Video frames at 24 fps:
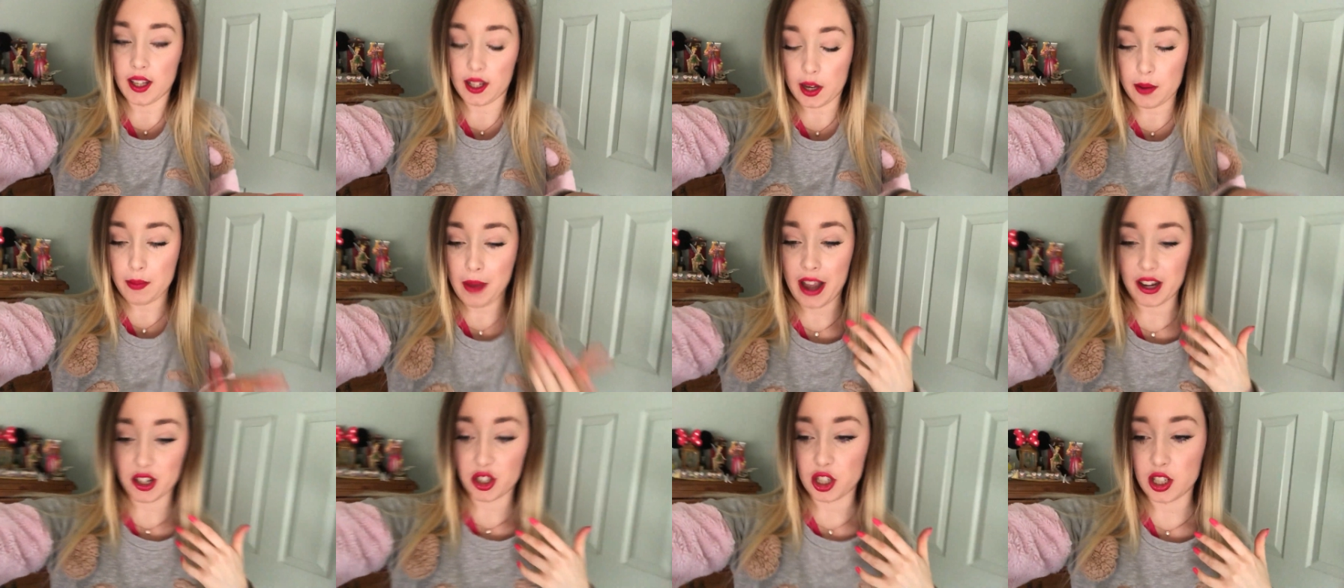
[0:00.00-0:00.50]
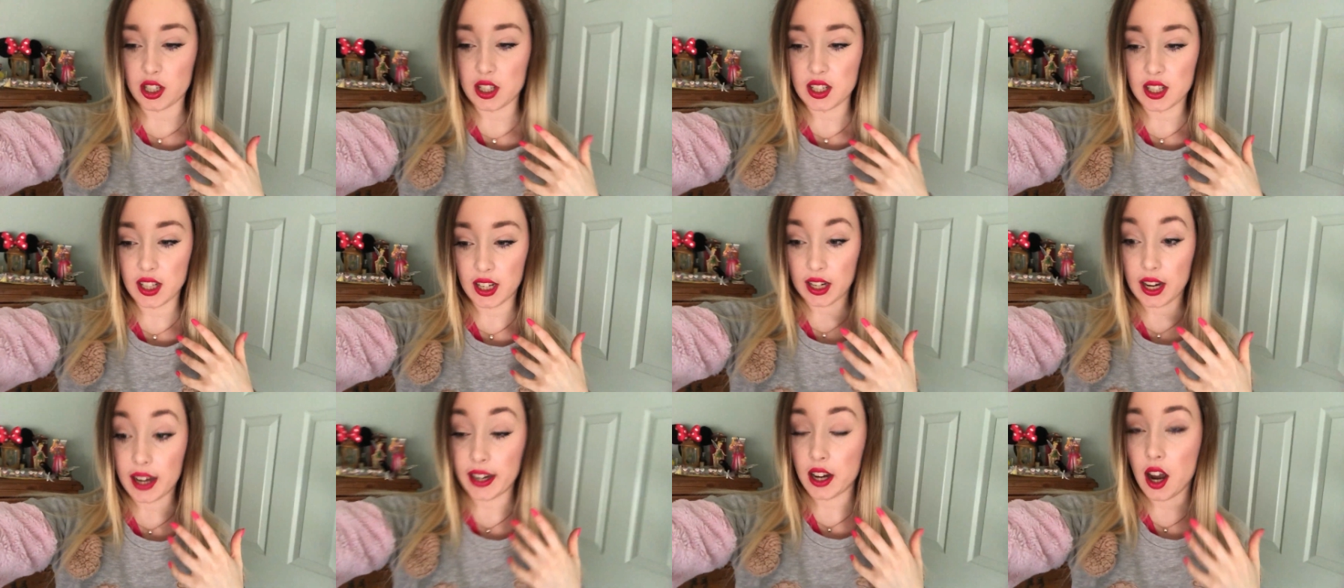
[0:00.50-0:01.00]
Like, I'm actually
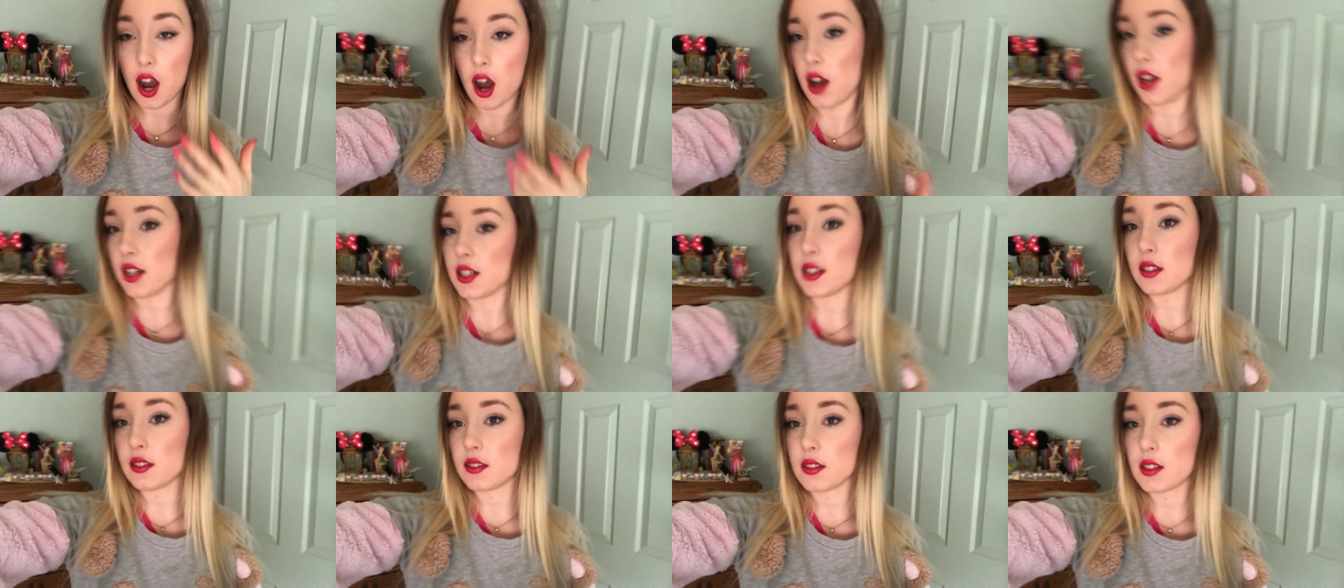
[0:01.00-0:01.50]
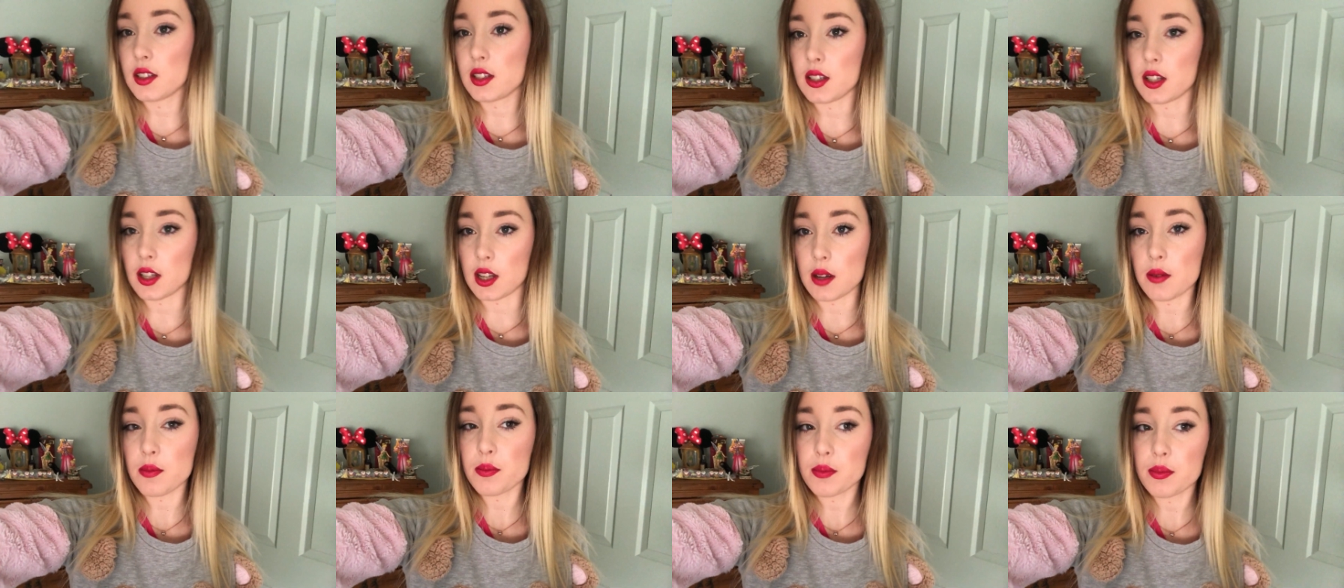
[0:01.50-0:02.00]
like, I can't
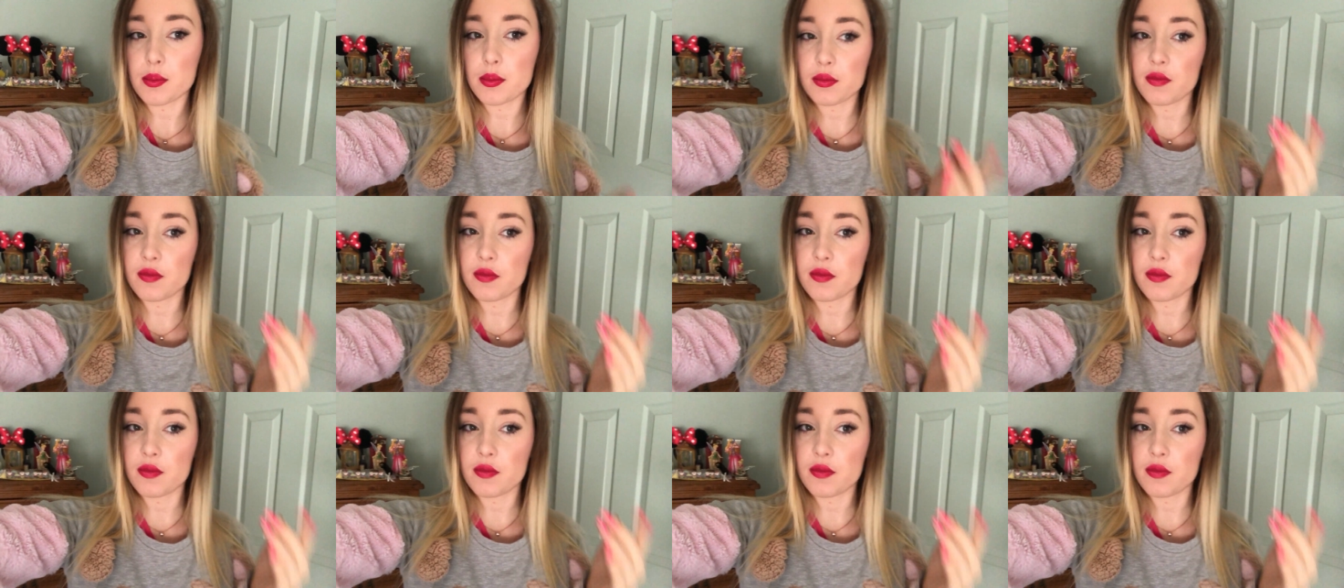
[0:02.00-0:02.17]
sleep